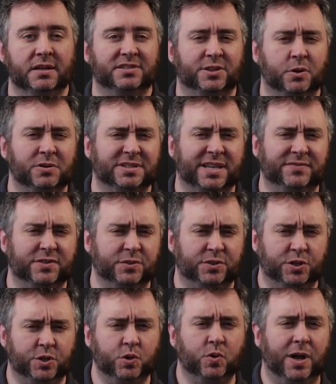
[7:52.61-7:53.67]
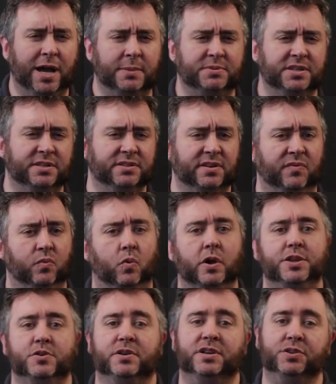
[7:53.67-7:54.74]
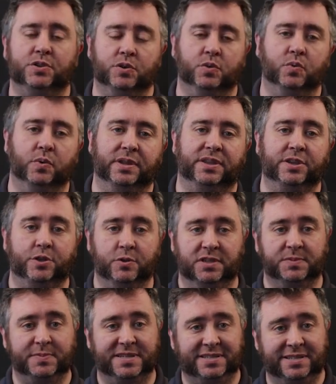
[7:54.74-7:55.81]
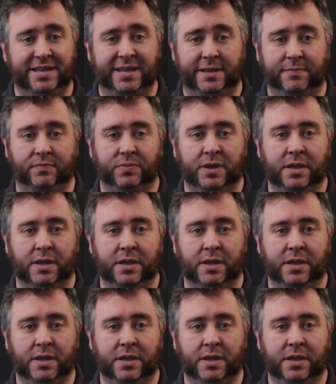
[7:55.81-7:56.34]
Sonos gives you 2 options of what you can do with the USB-C.